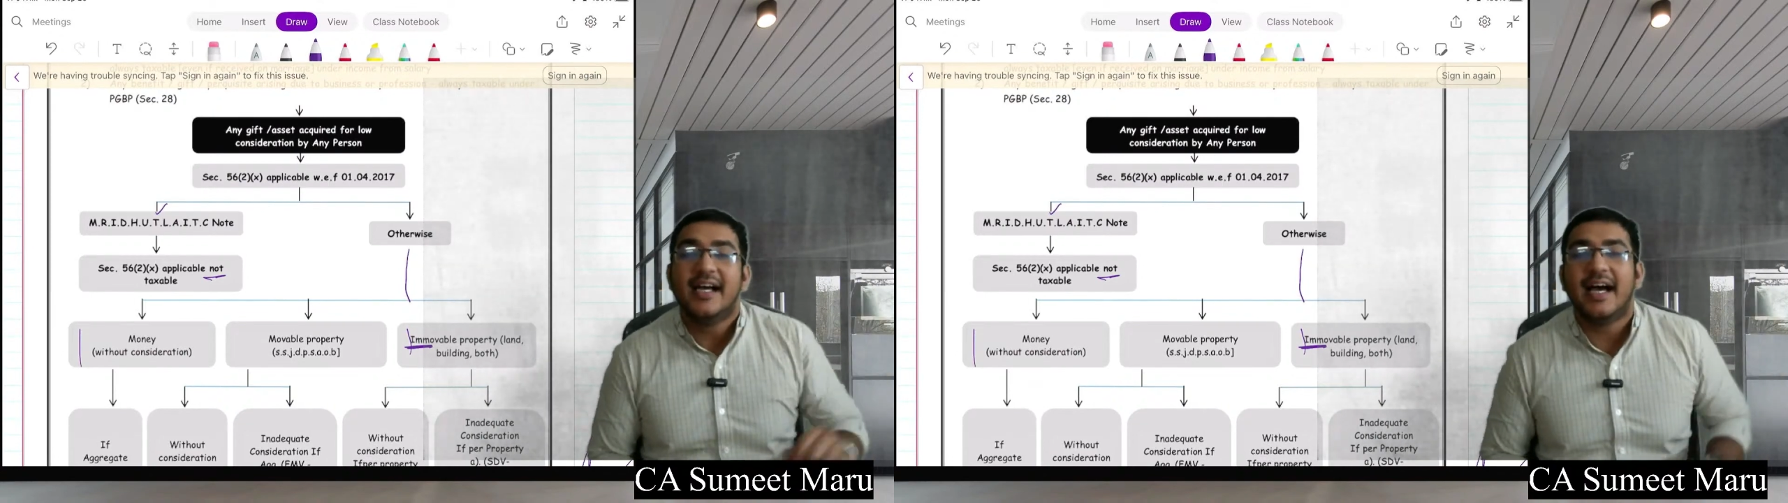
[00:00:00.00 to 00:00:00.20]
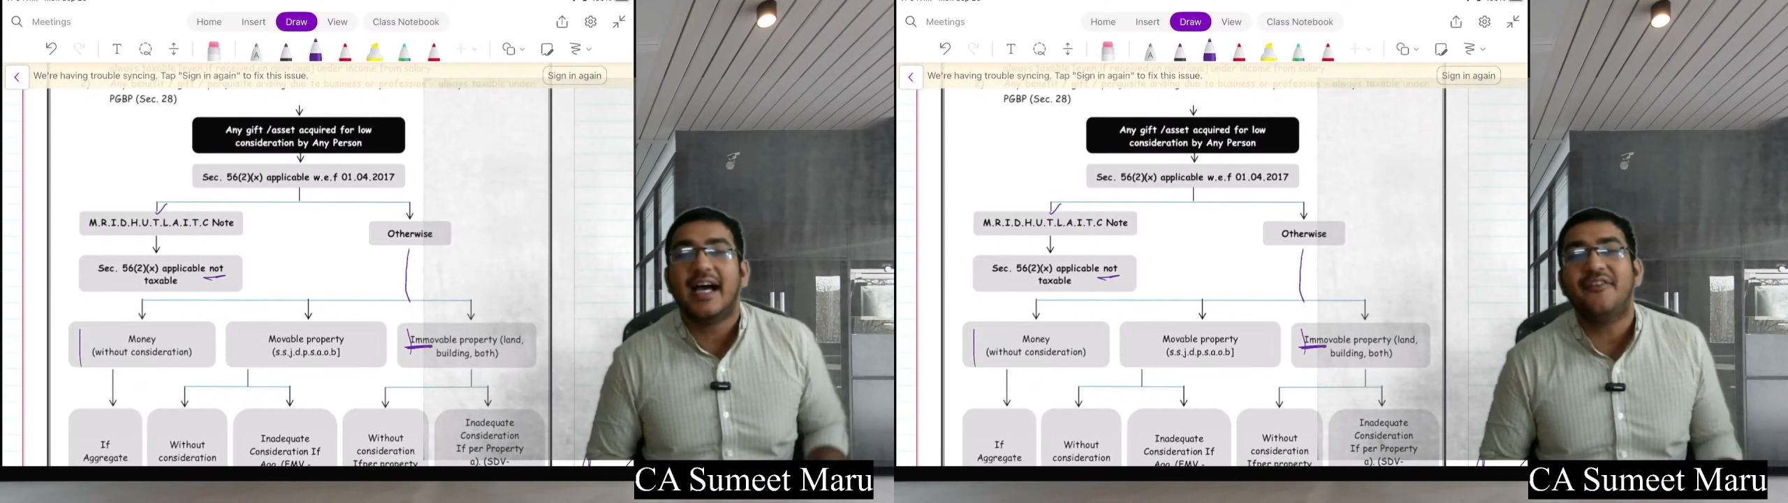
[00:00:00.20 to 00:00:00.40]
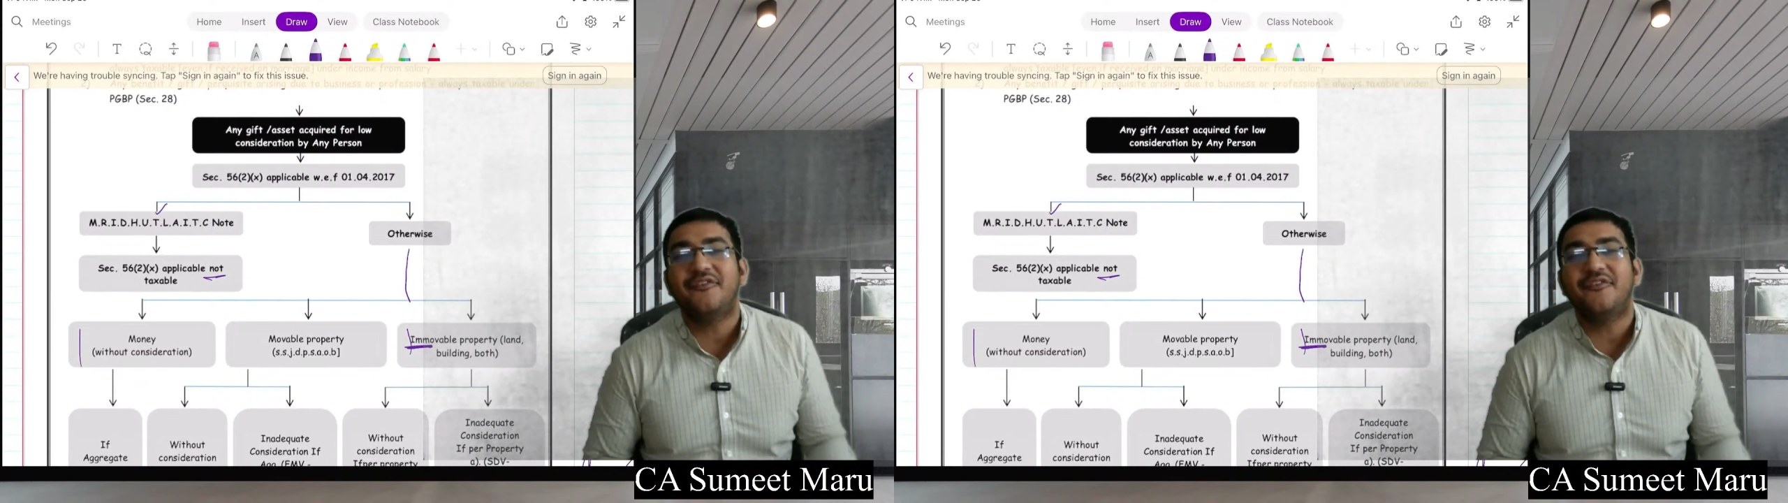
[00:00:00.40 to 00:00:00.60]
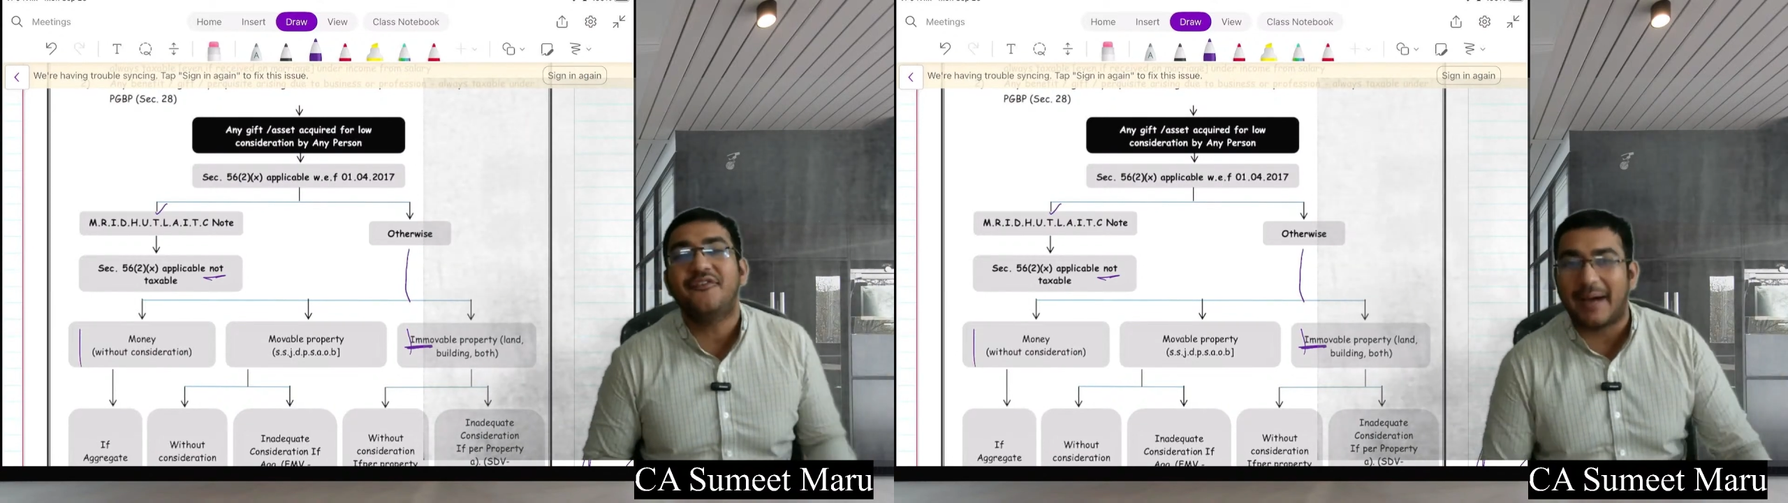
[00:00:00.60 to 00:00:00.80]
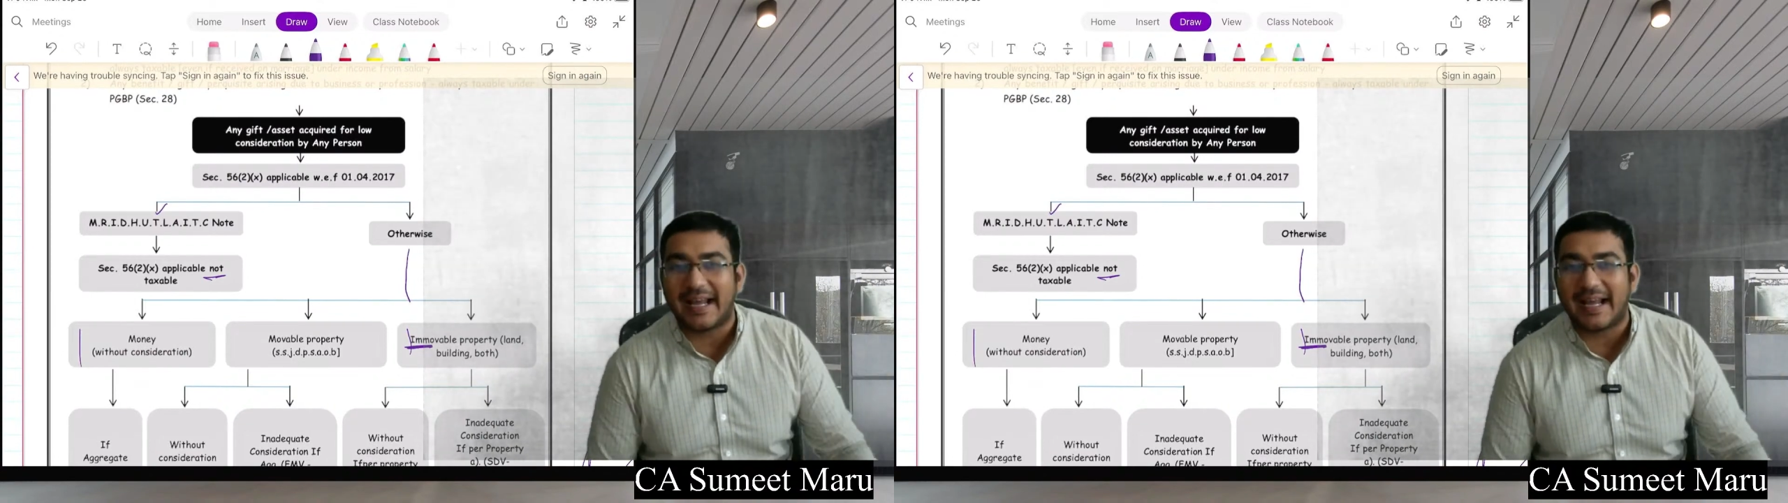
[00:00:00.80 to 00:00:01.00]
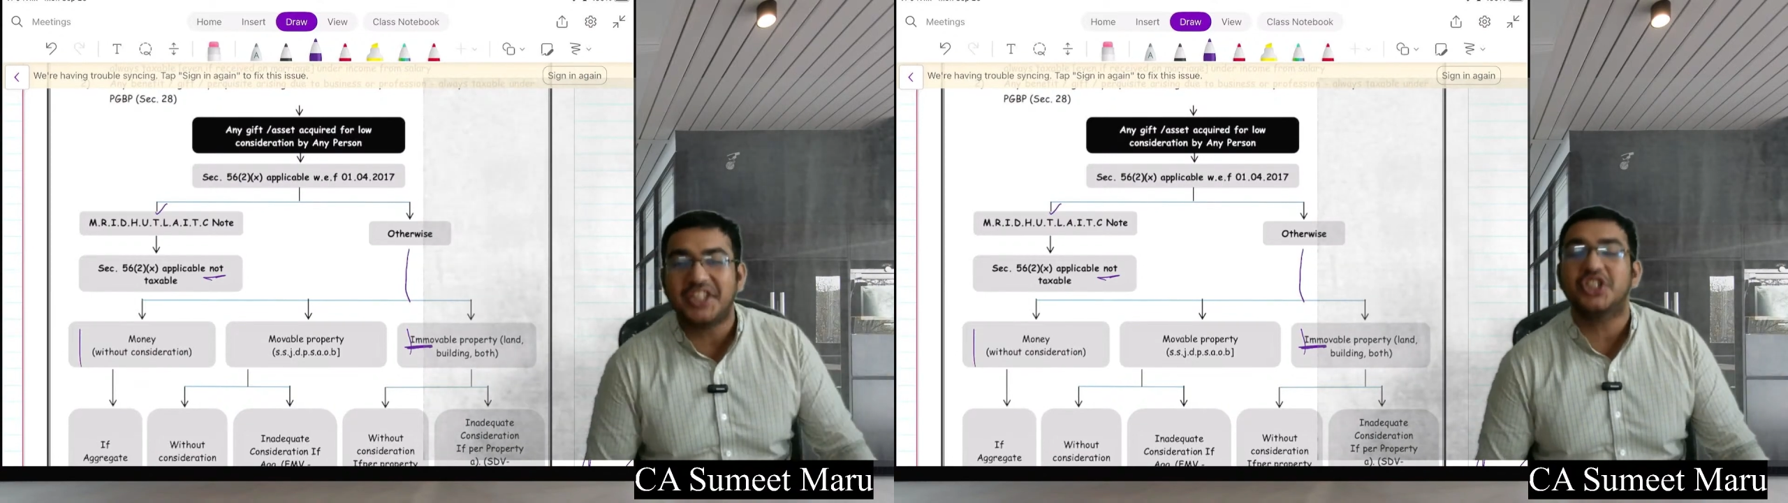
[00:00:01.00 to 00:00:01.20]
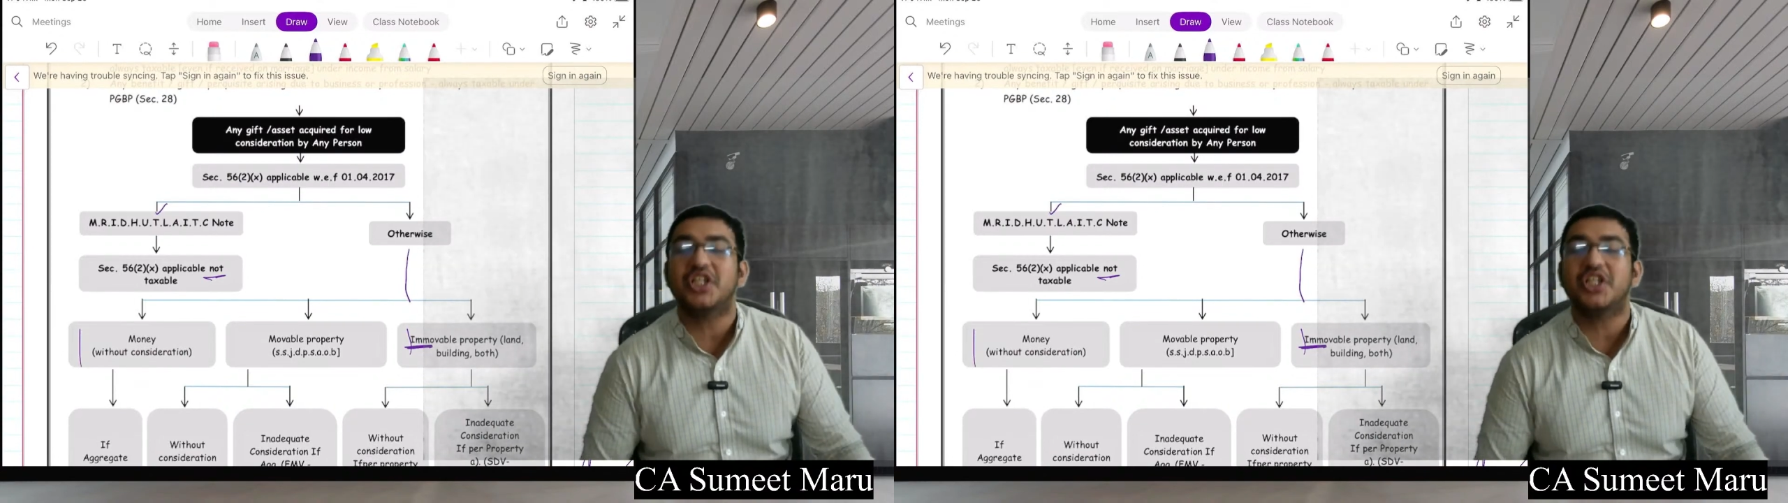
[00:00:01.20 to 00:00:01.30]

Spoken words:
M for marriage,